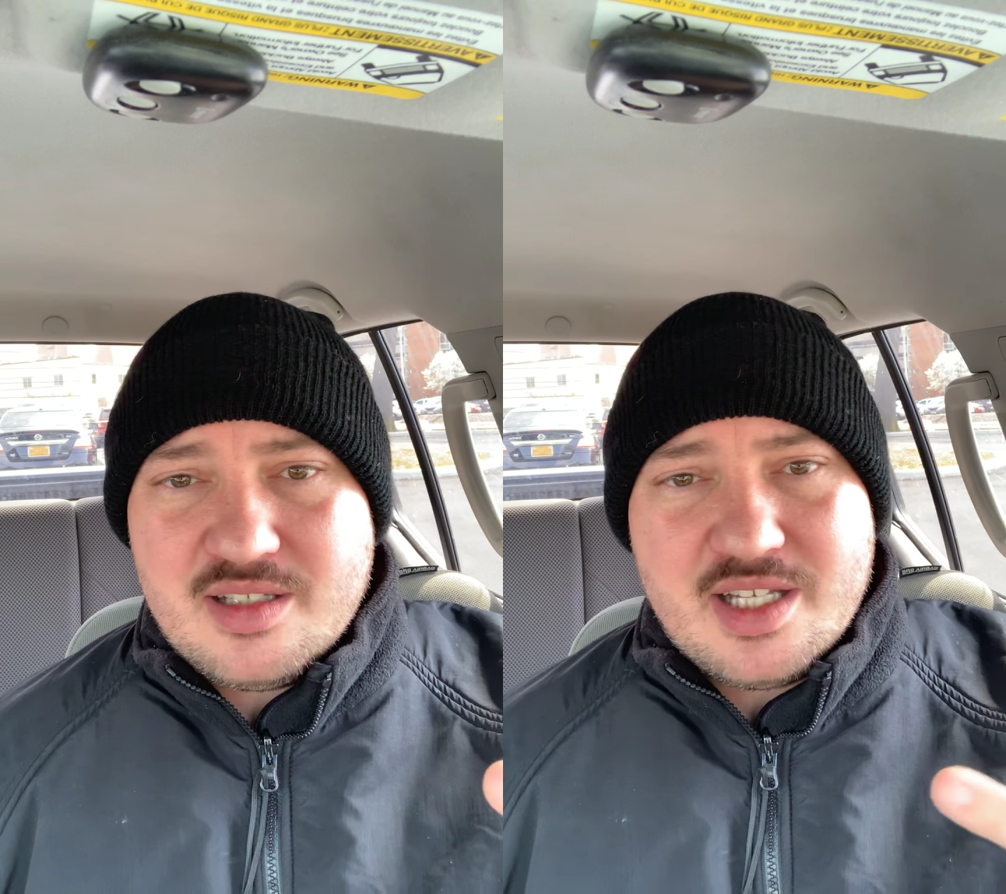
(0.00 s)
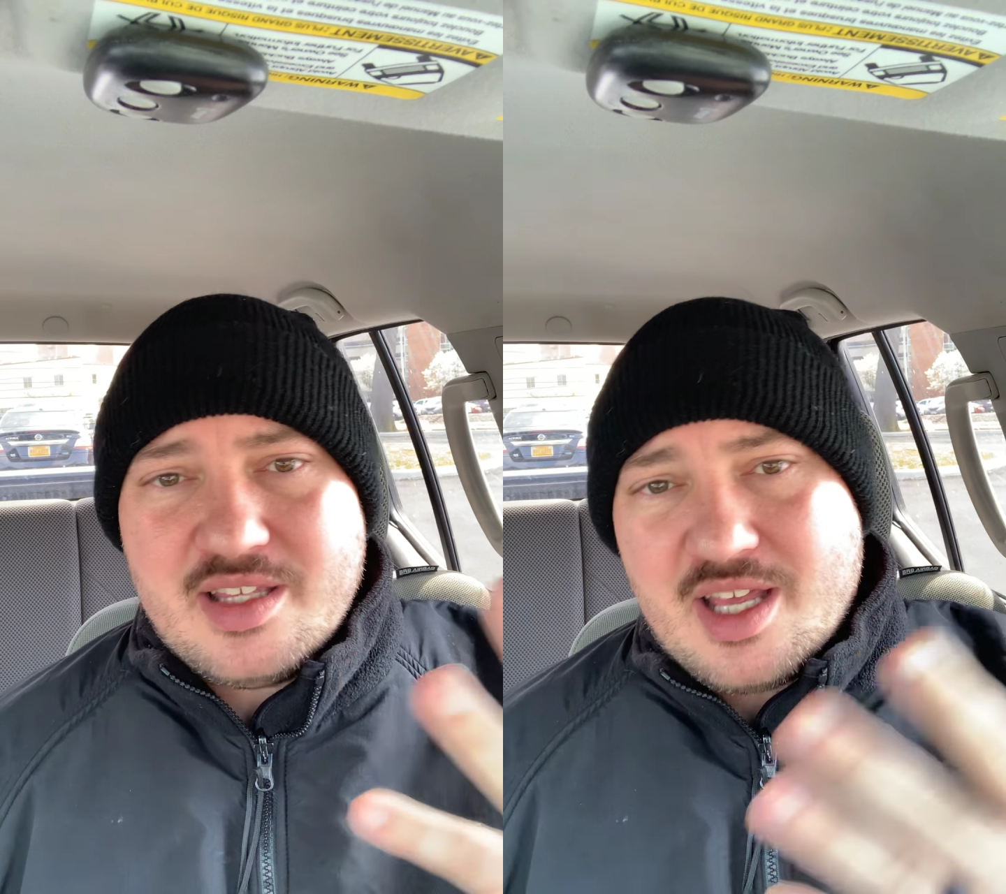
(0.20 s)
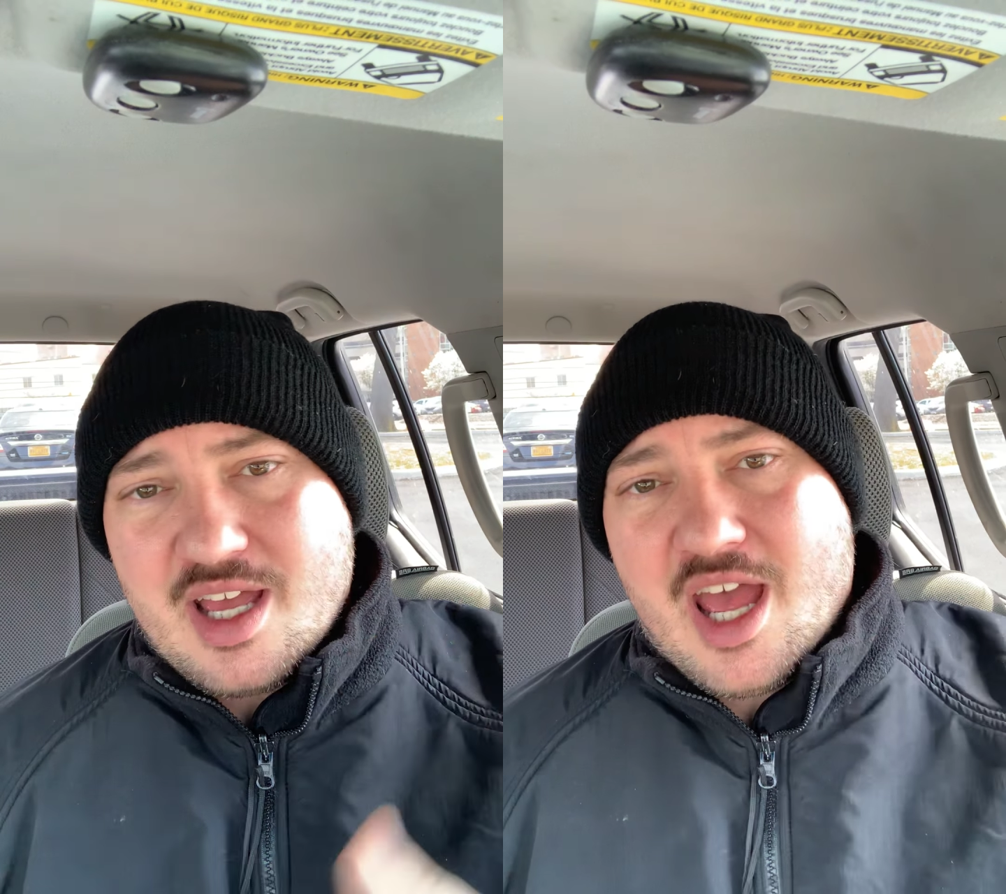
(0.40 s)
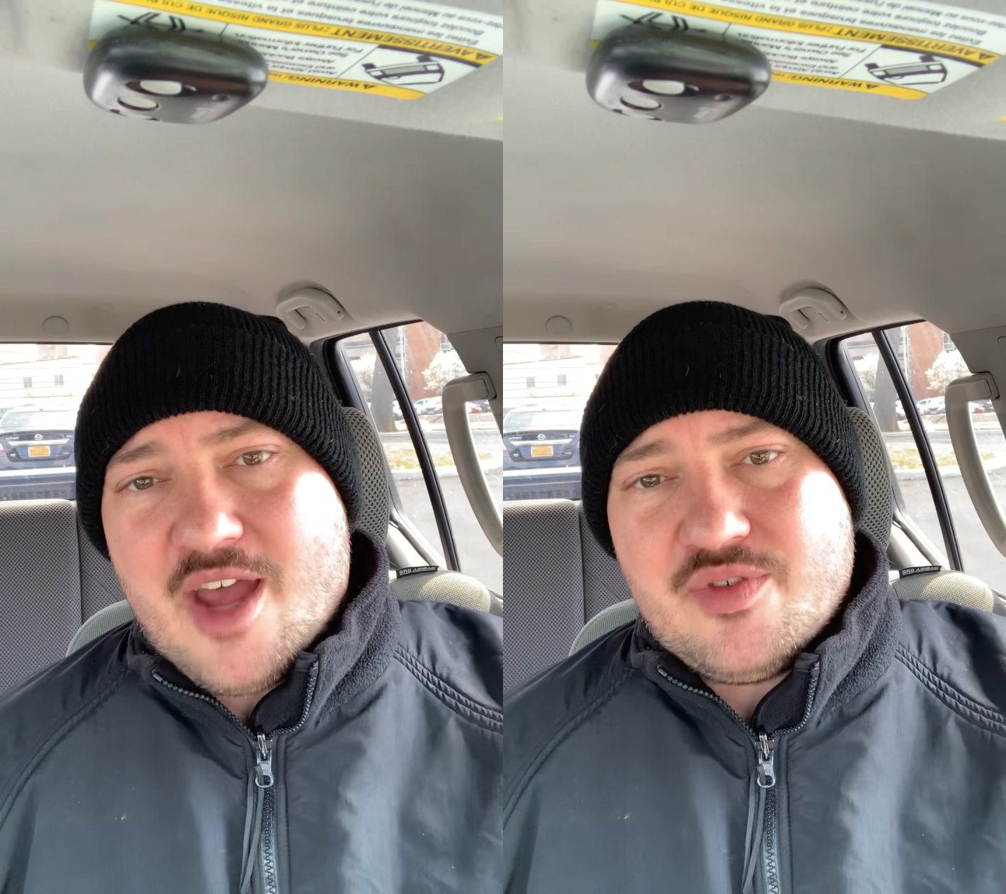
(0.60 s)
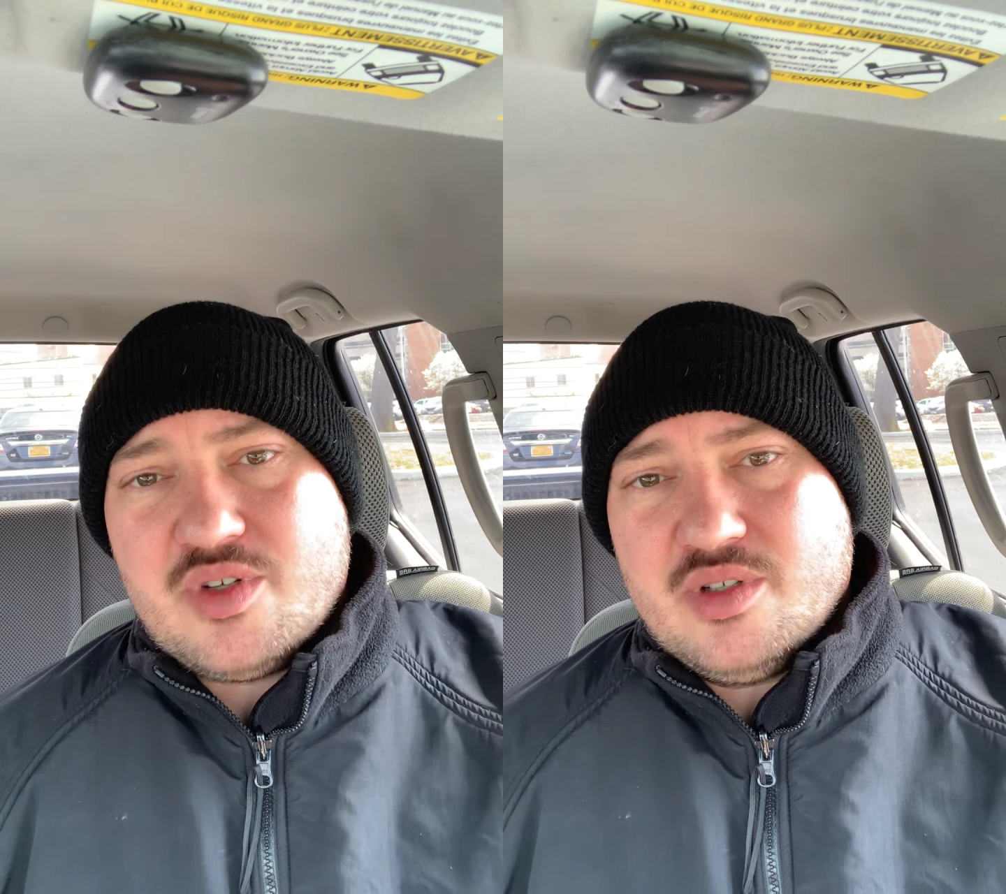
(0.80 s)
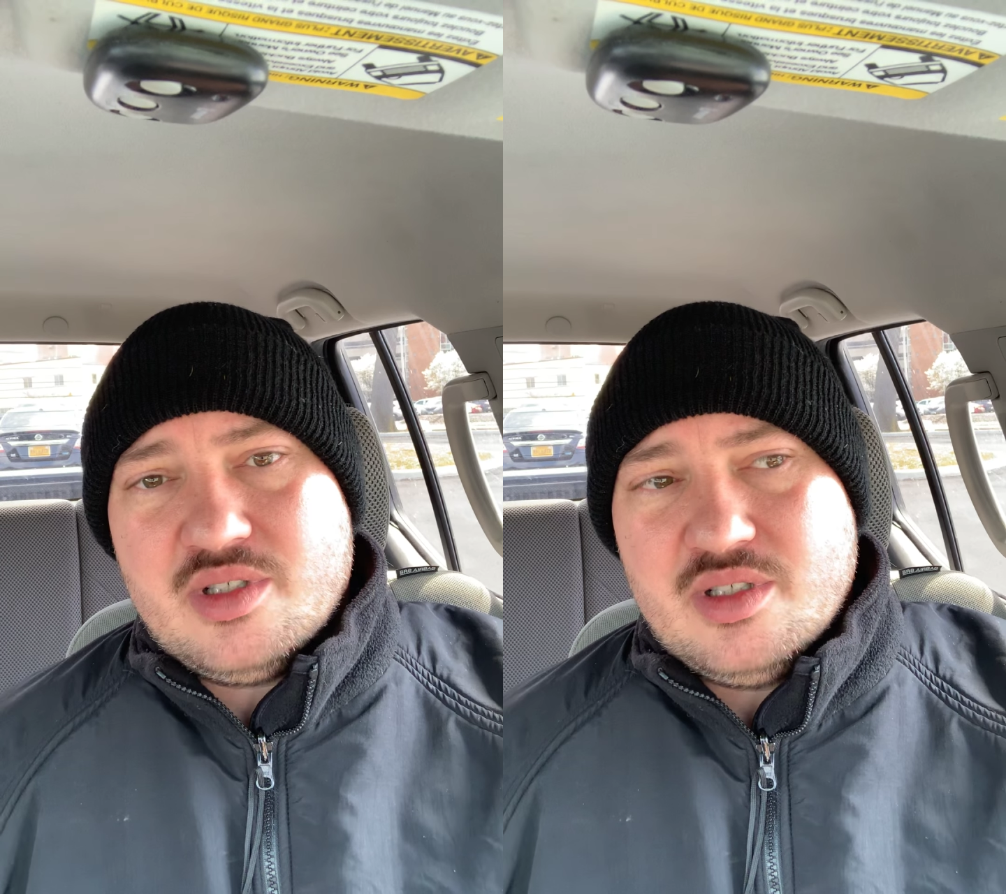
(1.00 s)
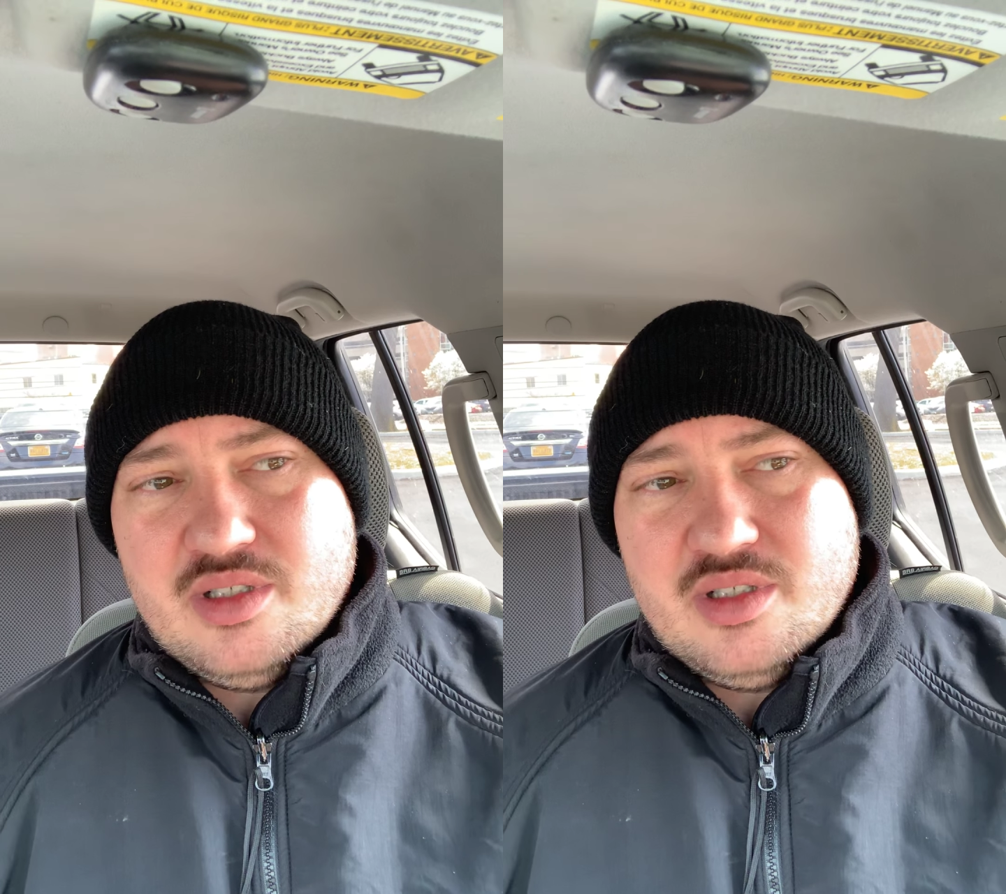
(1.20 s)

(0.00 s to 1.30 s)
like that after,